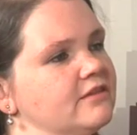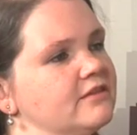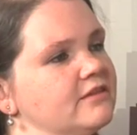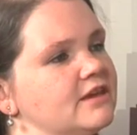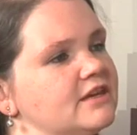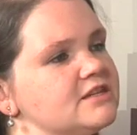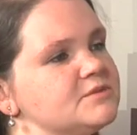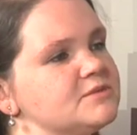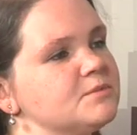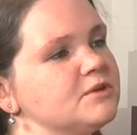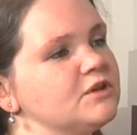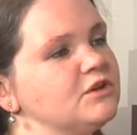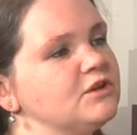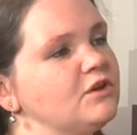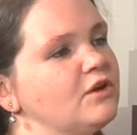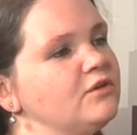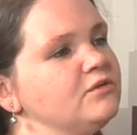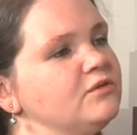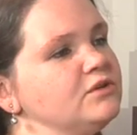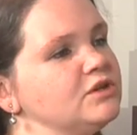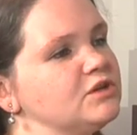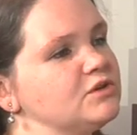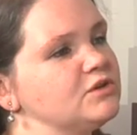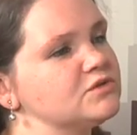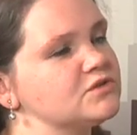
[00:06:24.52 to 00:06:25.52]
There's been no
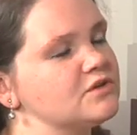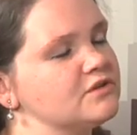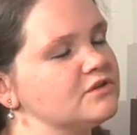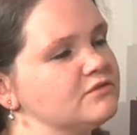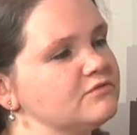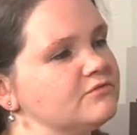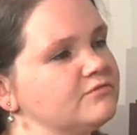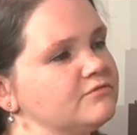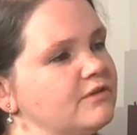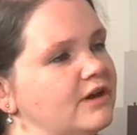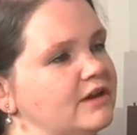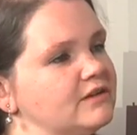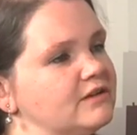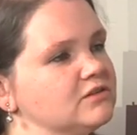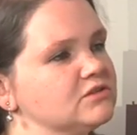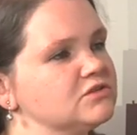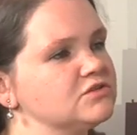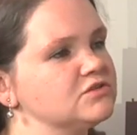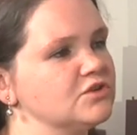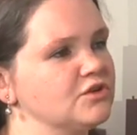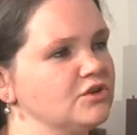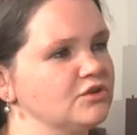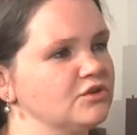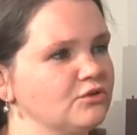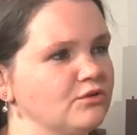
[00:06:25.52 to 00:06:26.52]
news on a final
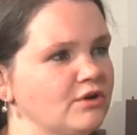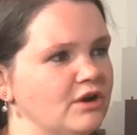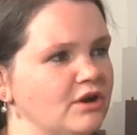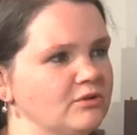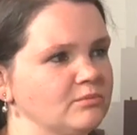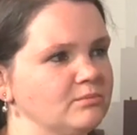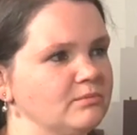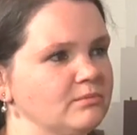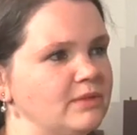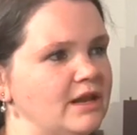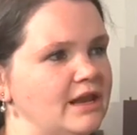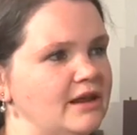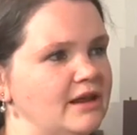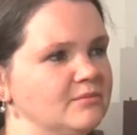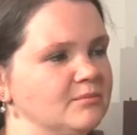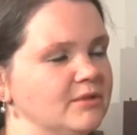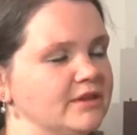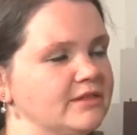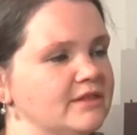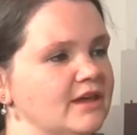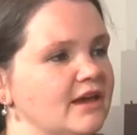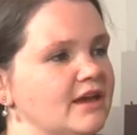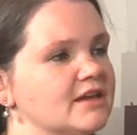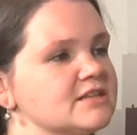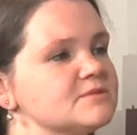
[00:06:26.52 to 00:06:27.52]
turnaround plan,
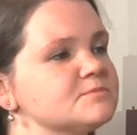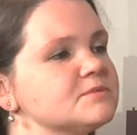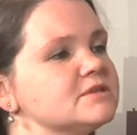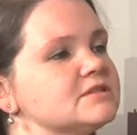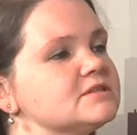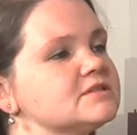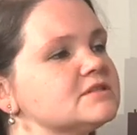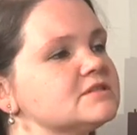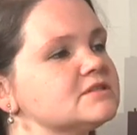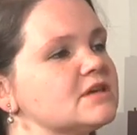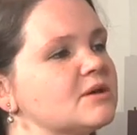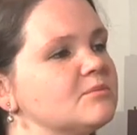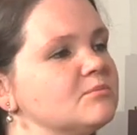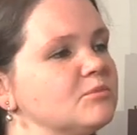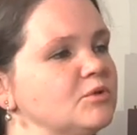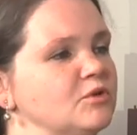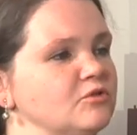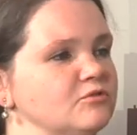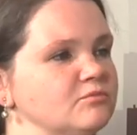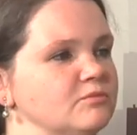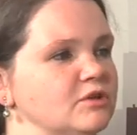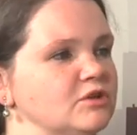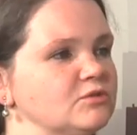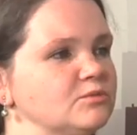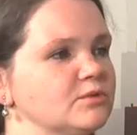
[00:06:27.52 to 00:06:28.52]
but there has been some
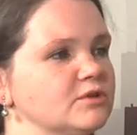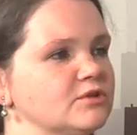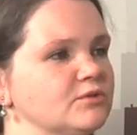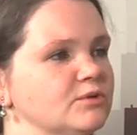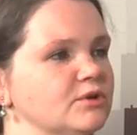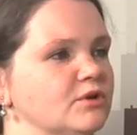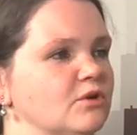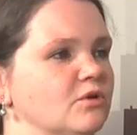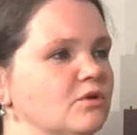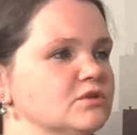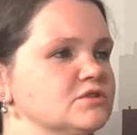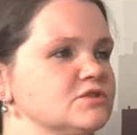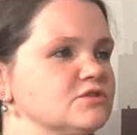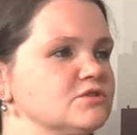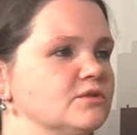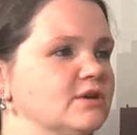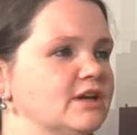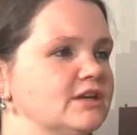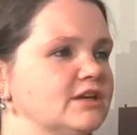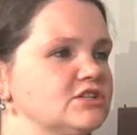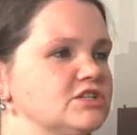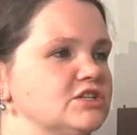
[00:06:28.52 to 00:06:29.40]
movement with regard to a